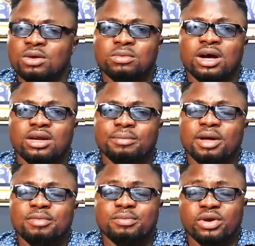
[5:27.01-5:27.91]

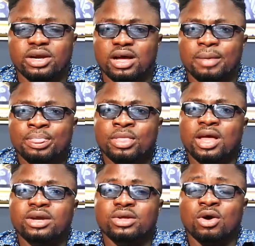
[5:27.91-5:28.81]
Never be now
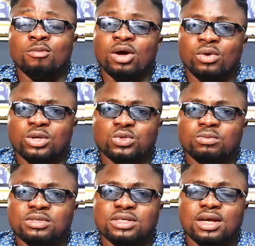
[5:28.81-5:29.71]
the omano
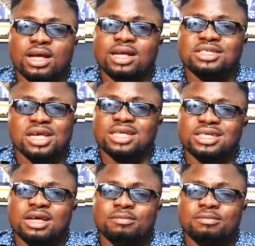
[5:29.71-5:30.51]
to say a church